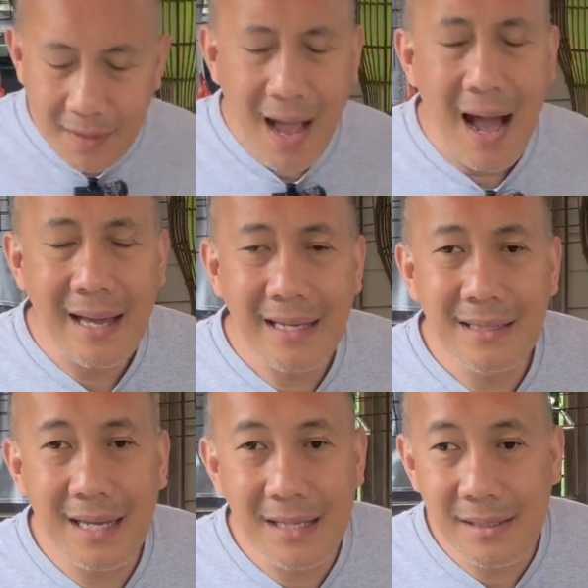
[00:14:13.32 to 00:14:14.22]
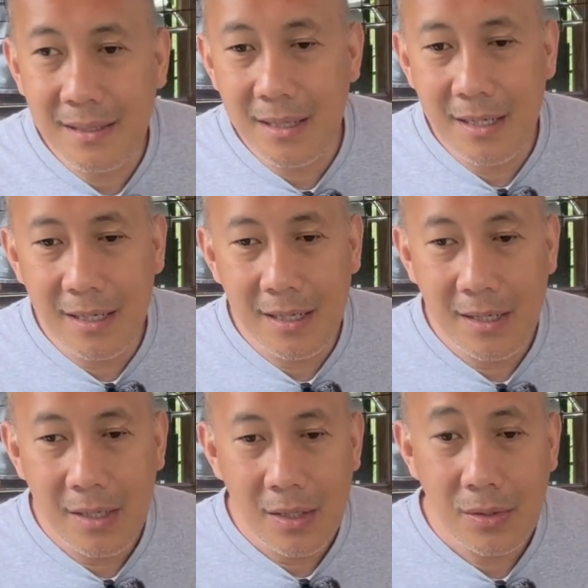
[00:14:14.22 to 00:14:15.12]
I can taste the
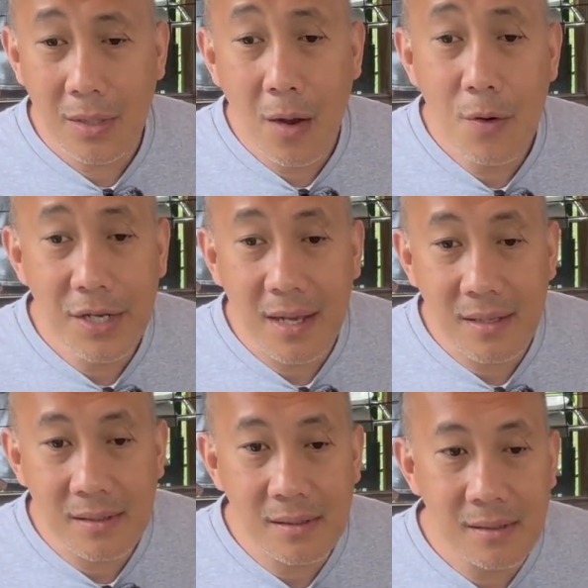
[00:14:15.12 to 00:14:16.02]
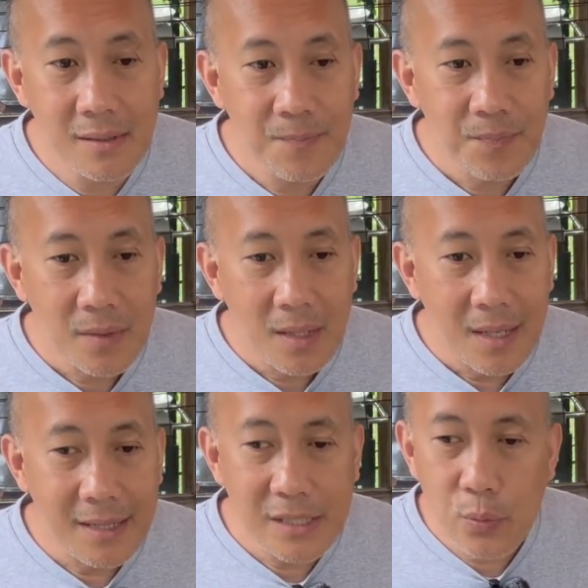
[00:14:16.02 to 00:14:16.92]
sourness
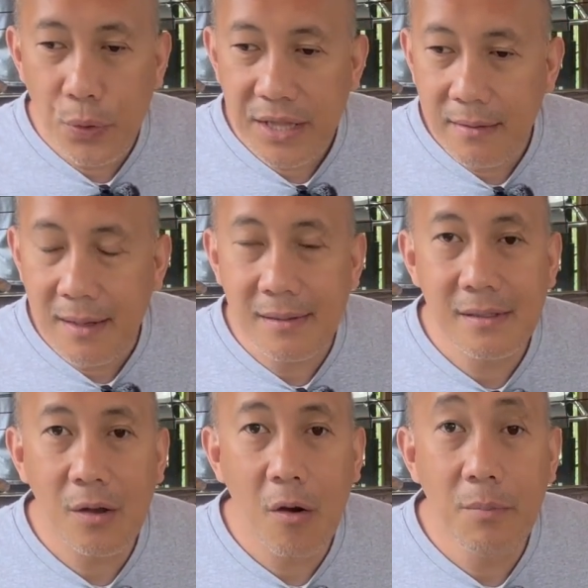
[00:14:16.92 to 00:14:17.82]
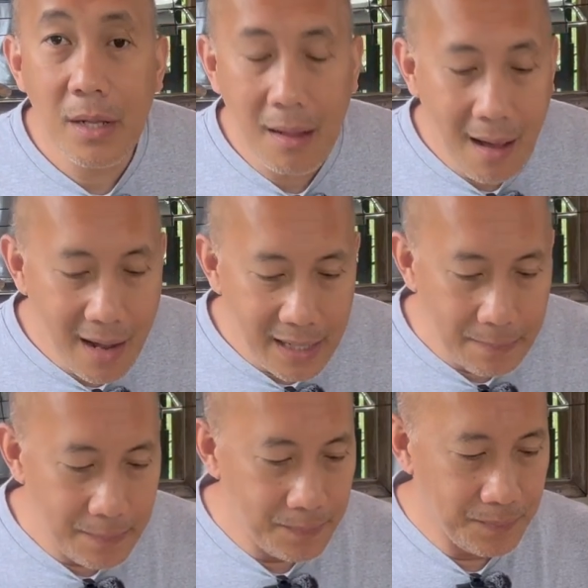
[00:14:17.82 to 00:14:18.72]
and the sweetness of the
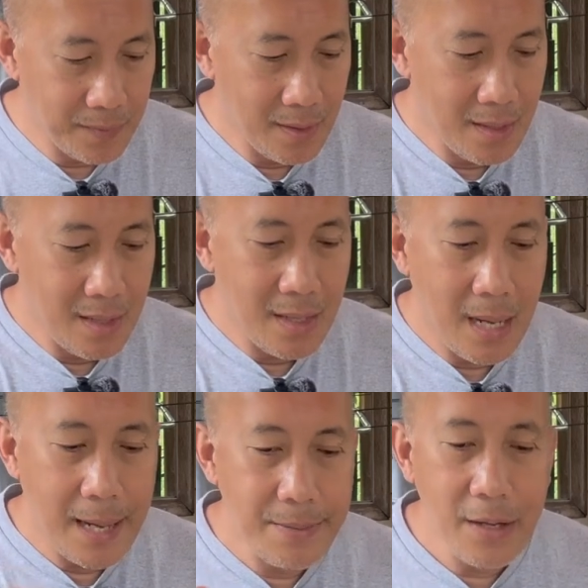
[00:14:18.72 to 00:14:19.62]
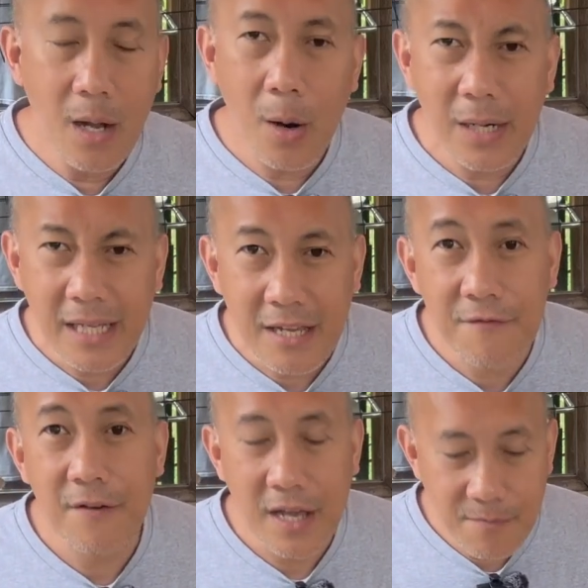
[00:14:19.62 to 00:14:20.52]
lime and the garlicky
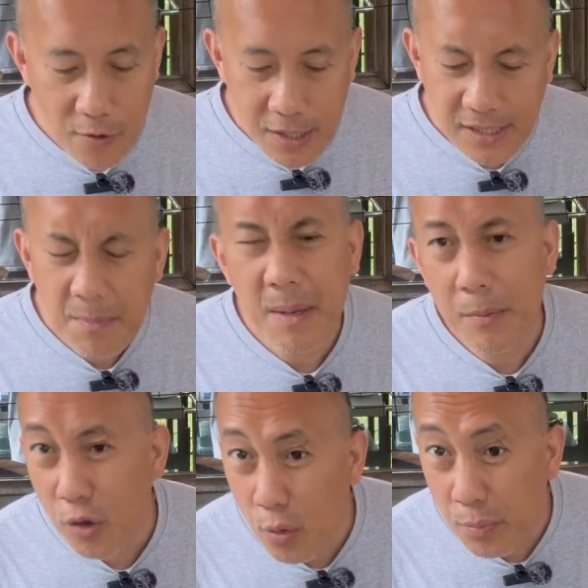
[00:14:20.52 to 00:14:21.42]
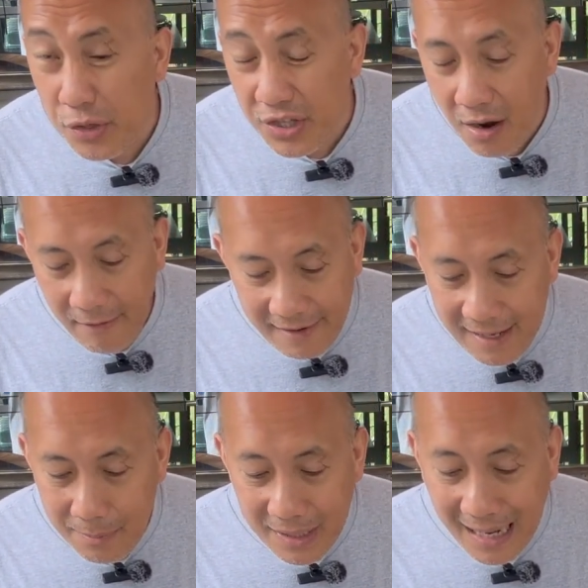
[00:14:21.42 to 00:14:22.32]
flavor. Some people don't put
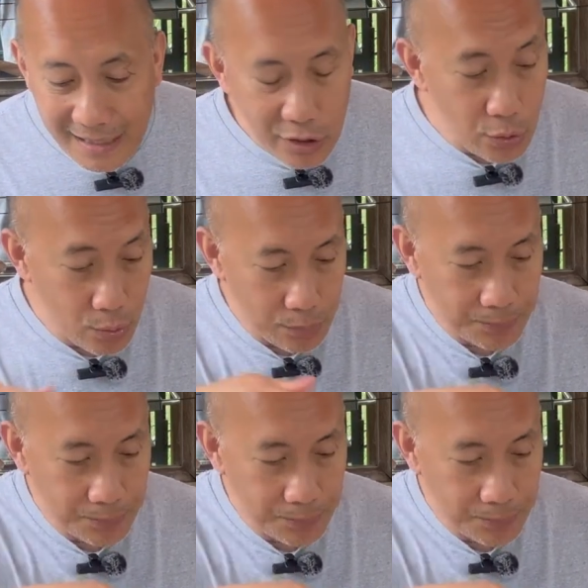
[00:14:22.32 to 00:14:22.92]
garlic, but I do.